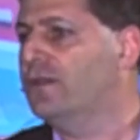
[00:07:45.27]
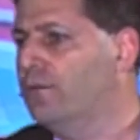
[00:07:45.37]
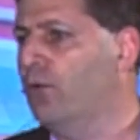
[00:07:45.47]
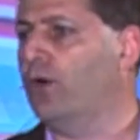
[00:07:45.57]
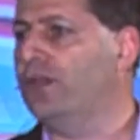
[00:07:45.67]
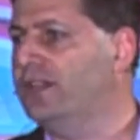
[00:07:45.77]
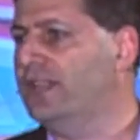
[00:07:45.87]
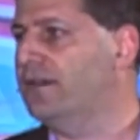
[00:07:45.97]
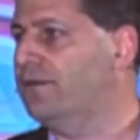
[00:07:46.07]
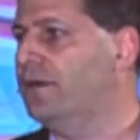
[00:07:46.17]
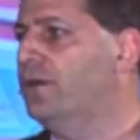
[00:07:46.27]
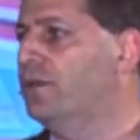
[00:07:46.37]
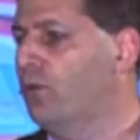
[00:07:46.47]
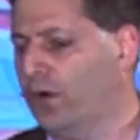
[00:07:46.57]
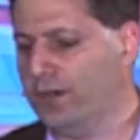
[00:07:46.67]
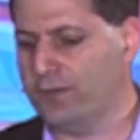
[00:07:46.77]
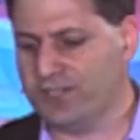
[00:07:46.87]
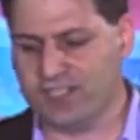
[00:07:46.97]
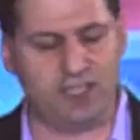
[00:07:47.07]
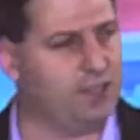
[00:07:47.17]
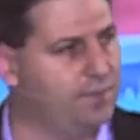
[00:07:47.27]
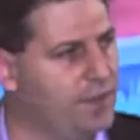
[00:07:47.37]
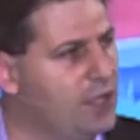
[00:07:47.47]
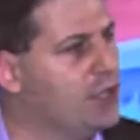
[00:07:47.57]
The more you give, the more you receive.